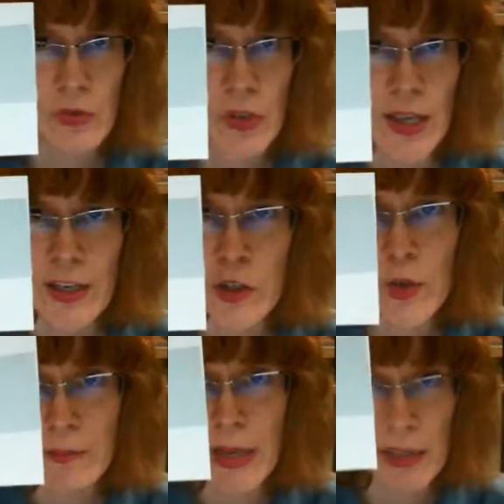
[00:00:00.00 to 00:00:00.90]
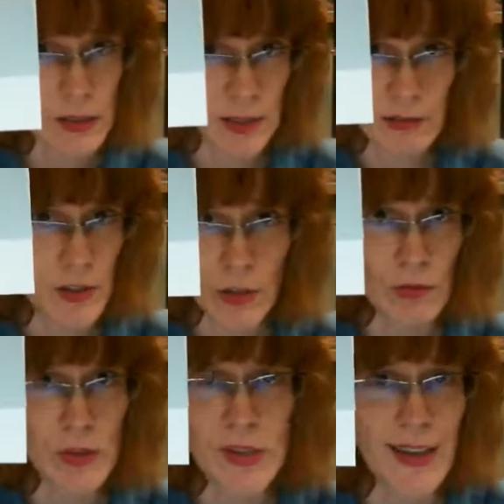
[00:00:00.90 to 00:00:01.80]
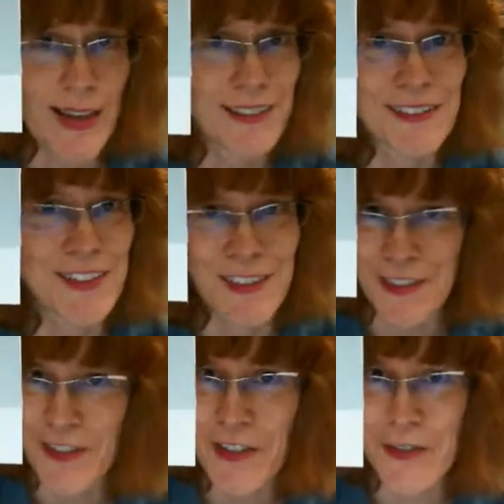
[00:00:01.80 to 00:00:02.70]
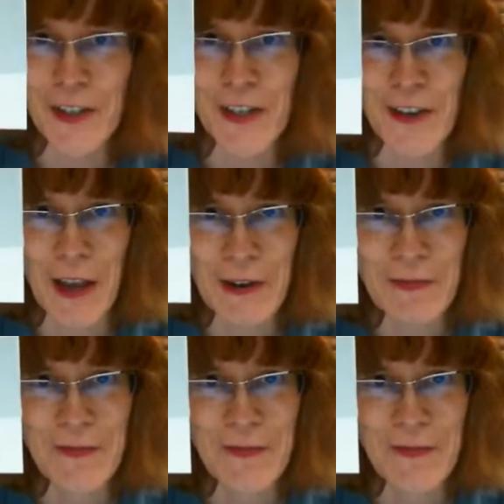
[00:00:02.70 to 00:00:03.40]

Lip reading: and do it mentally. Don't use a calculator. Just do it in your head.